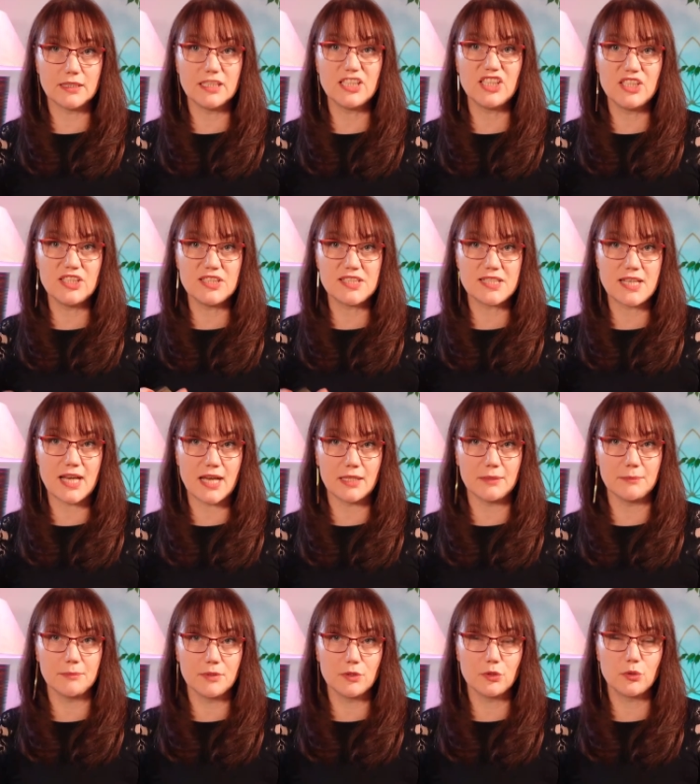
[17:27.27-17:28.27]
It needs
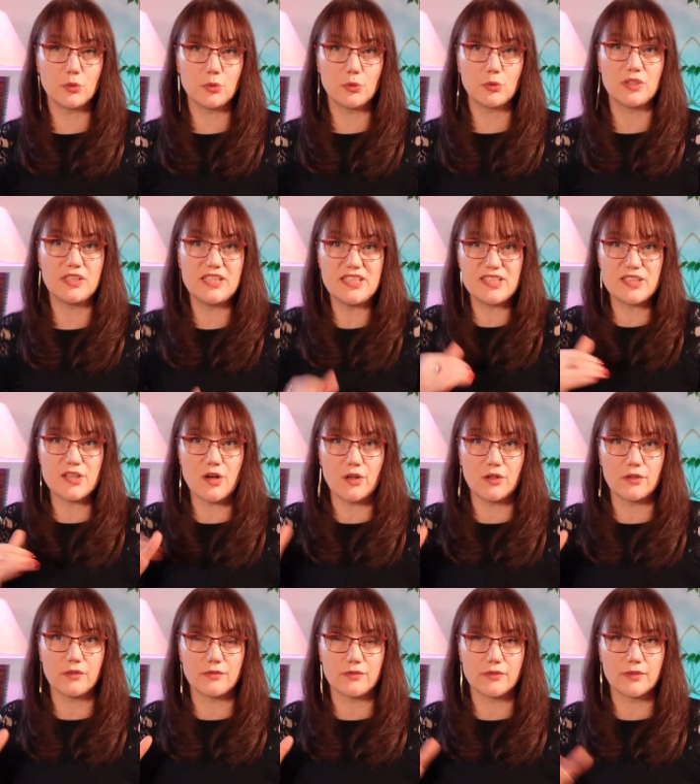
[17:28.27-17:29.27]
time to
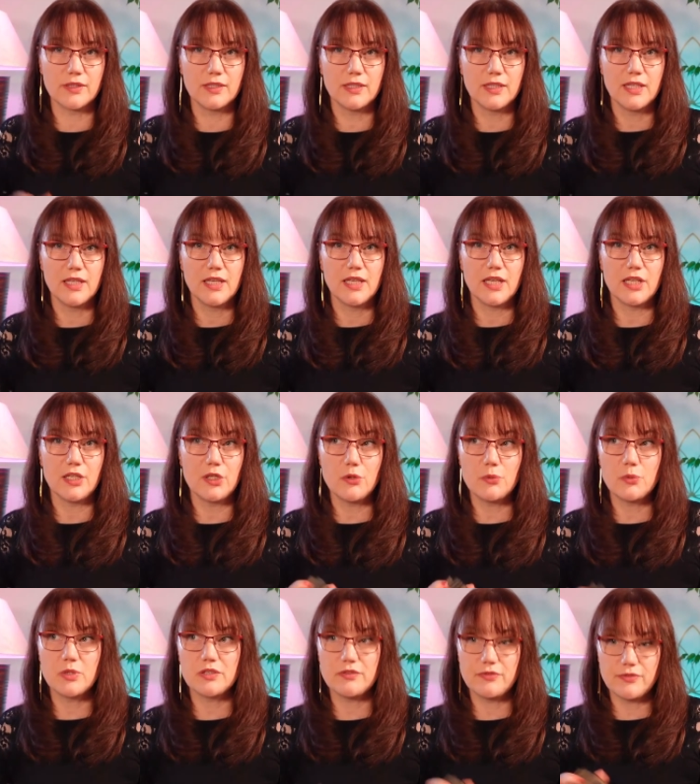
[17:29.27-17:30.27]
dissolve, and you
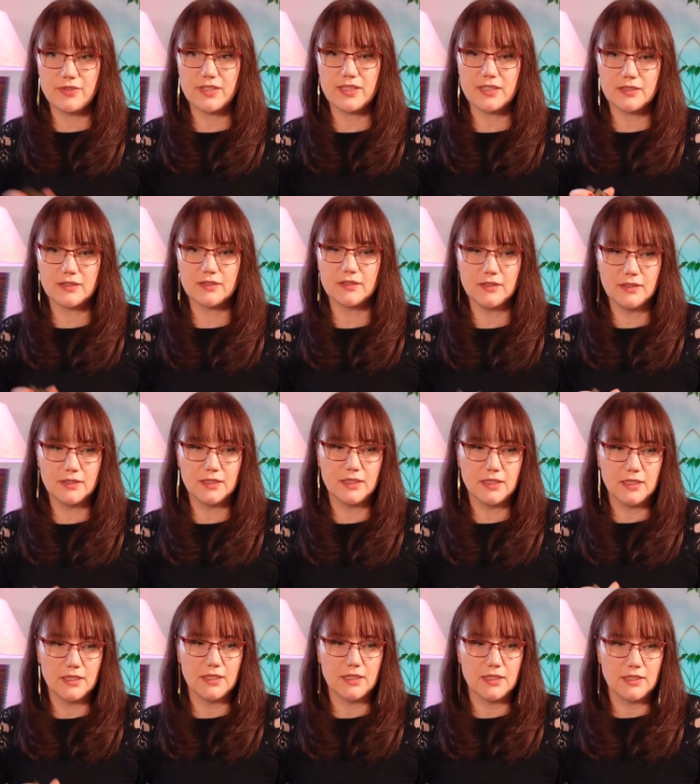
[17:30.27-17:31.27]
will feel
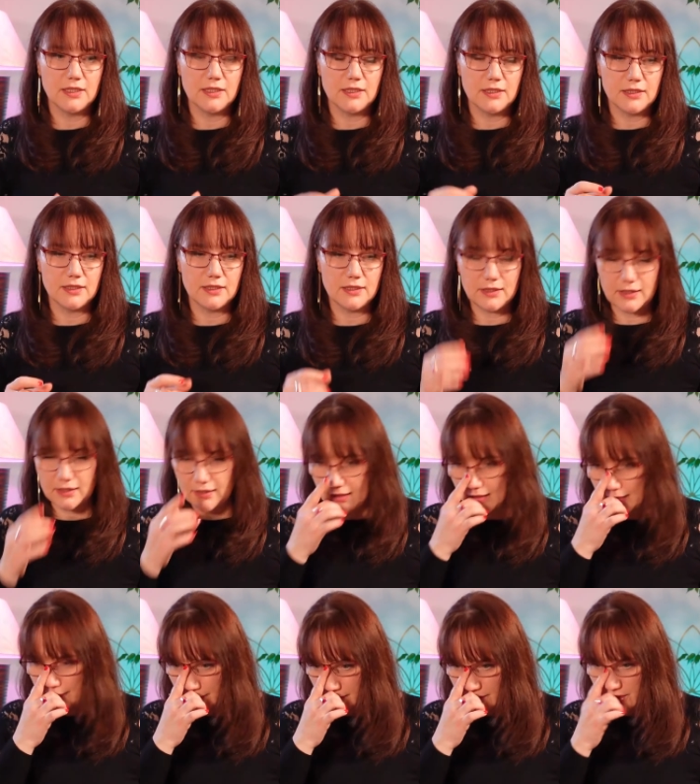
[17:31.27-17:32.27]

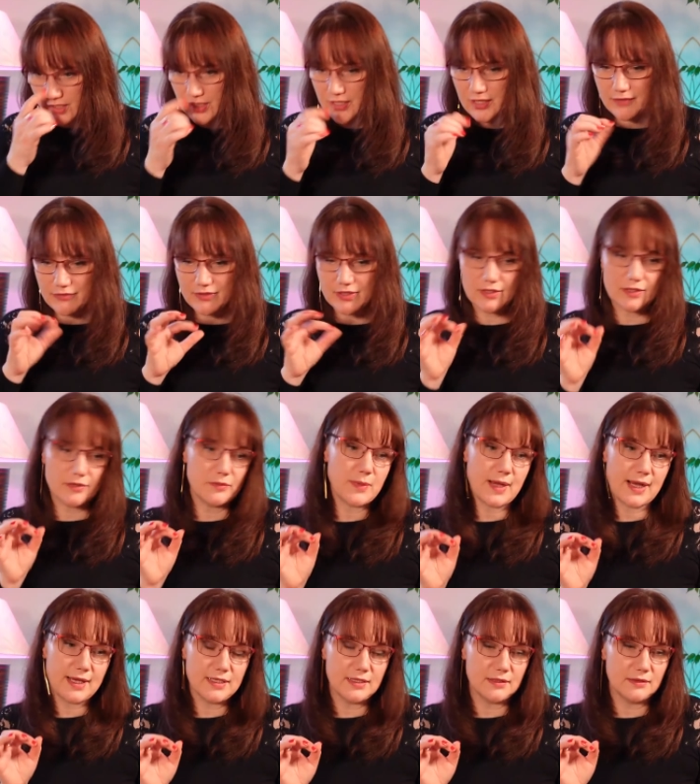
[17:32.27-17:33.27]
eventually, after a
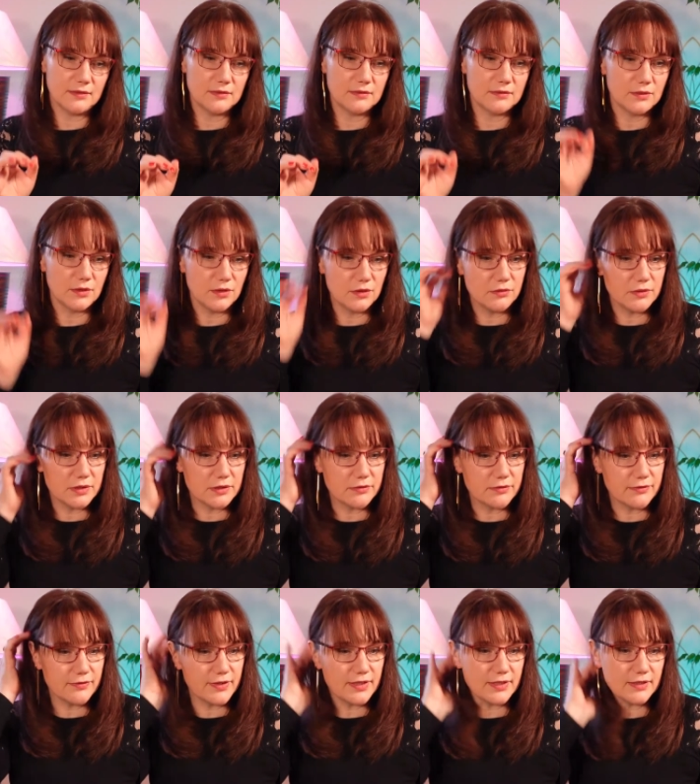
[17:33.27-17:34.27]
while, you will
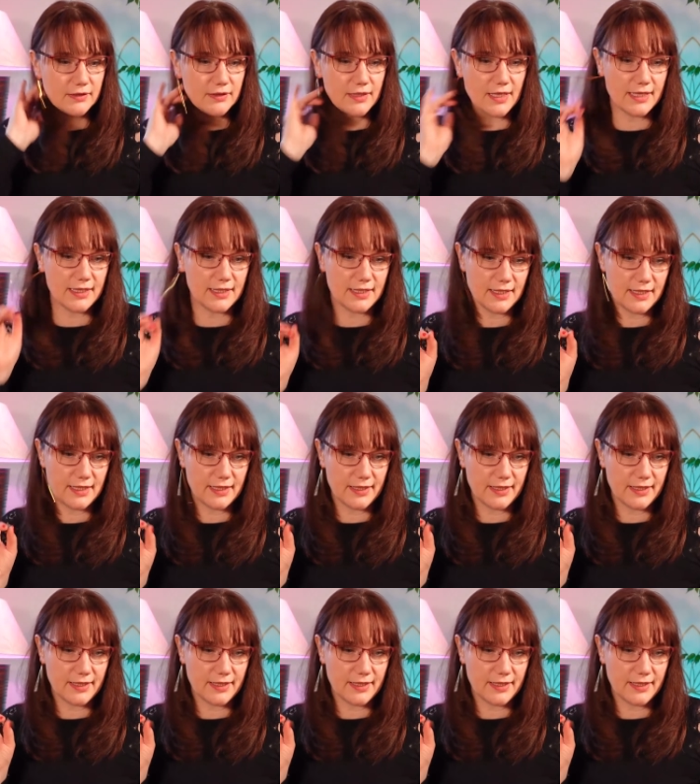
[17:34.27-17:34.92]
feel like